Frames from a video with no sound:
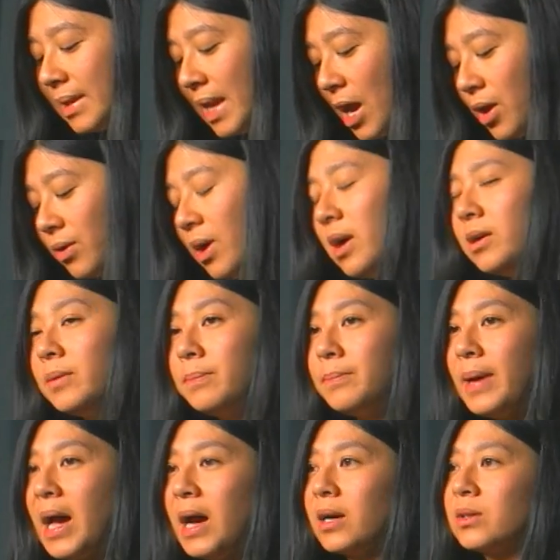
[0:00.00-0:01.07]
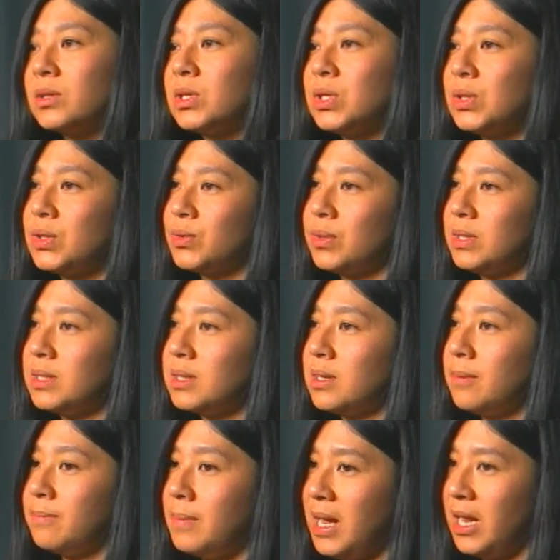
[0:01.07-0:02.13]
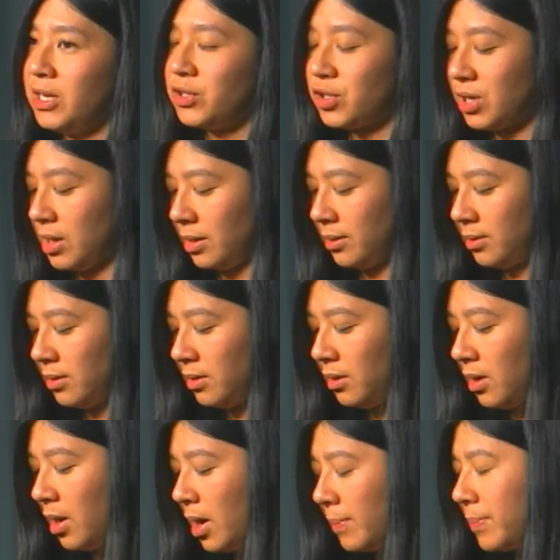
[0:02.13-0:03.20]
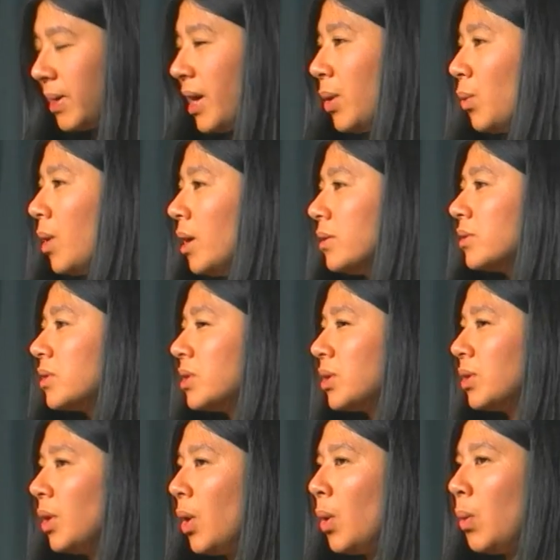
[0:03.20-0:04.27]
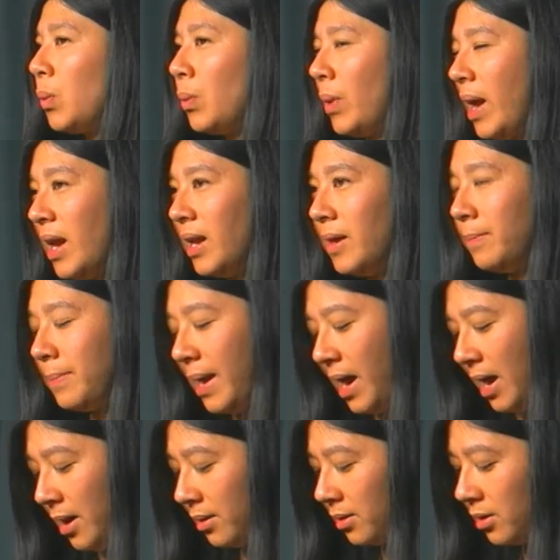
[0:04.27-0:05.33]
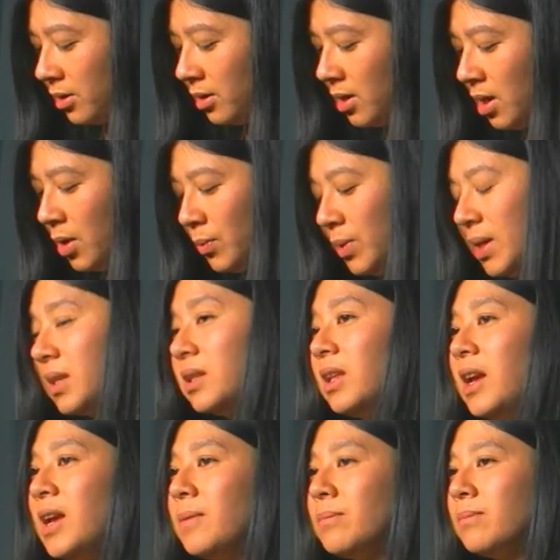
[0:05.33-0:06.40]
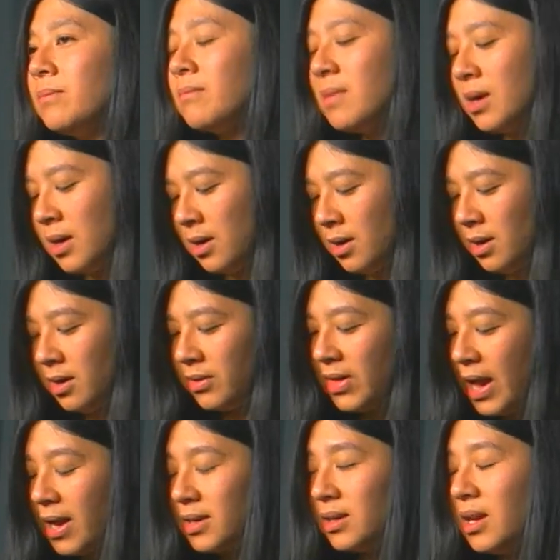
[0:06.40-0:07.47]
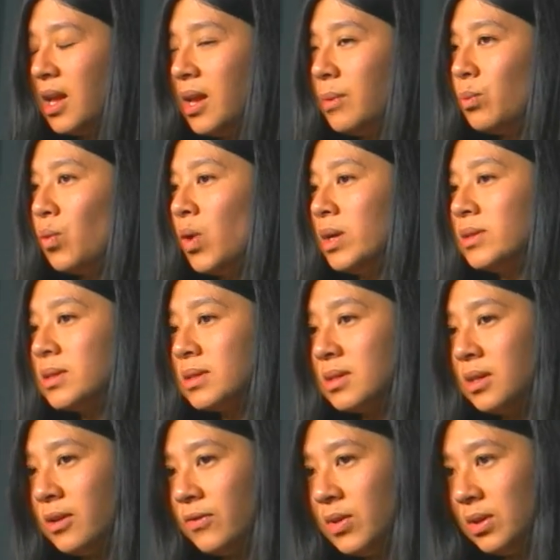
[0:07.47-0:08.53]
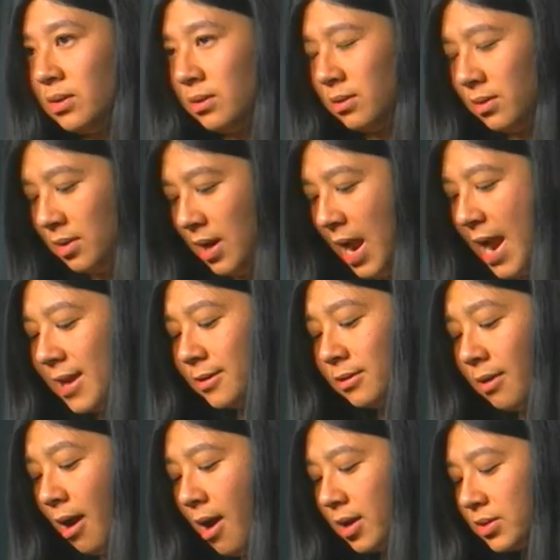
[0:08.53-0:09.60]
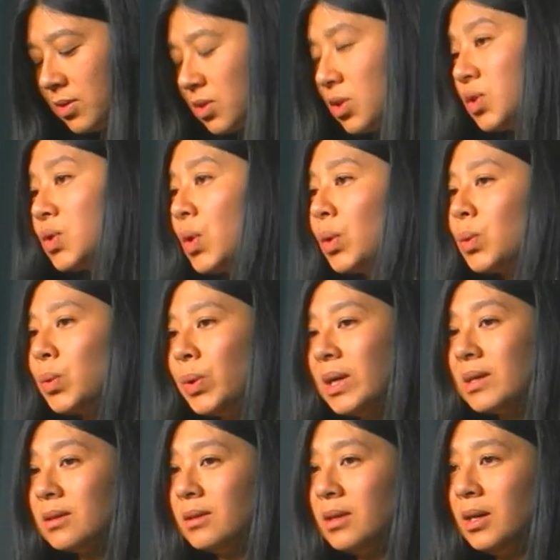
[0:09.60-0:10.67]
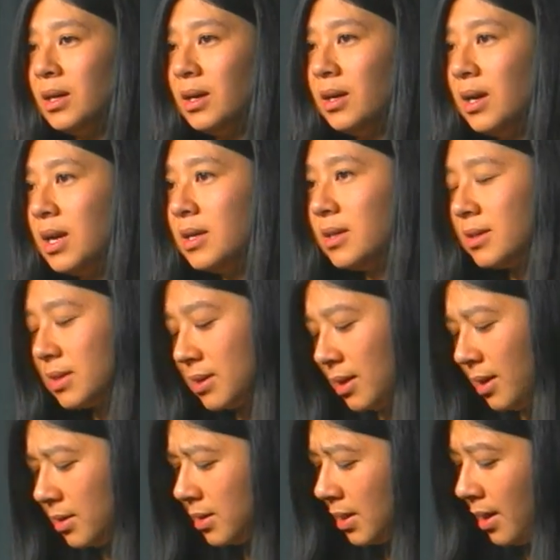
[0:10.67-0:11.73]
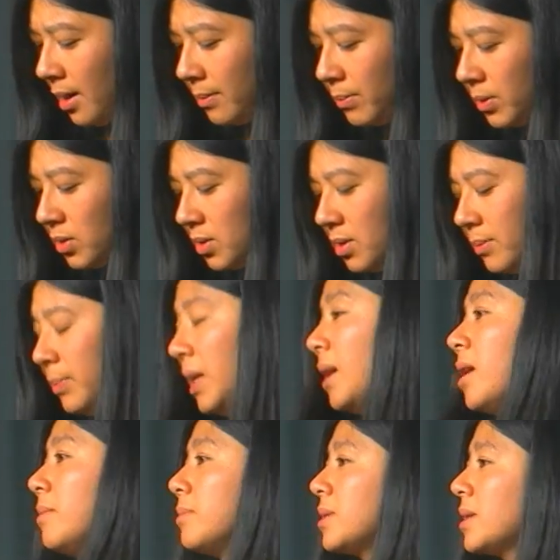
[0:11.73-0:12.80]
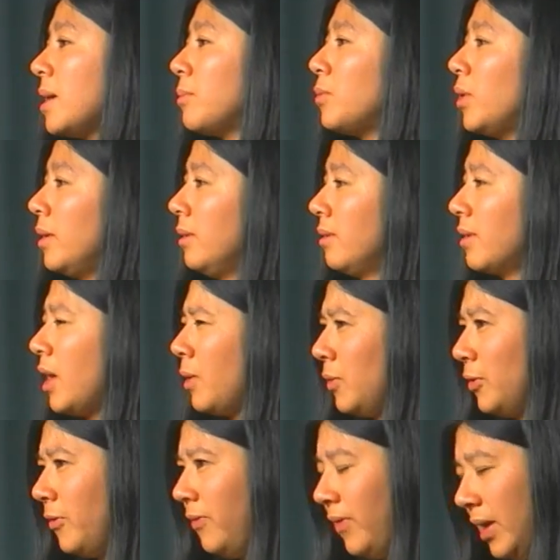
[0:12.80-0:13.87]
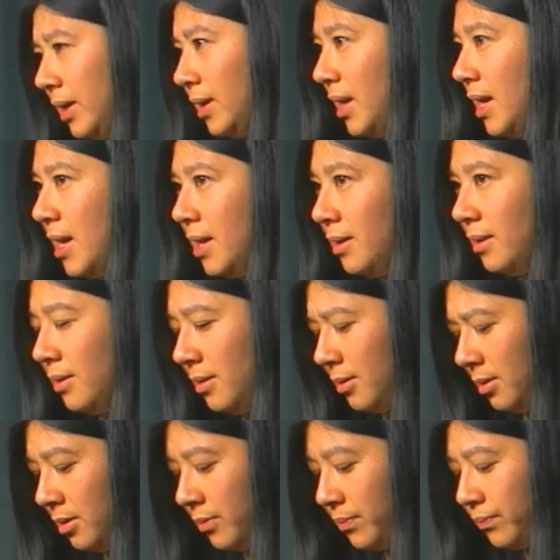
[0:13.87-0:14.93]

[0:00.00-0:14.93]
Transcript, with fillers: Now I am back to Teresa Mei Chuc, but I want to go way back, reclaim that name once given and lost so quickly in its attempt to become someone that would fit in.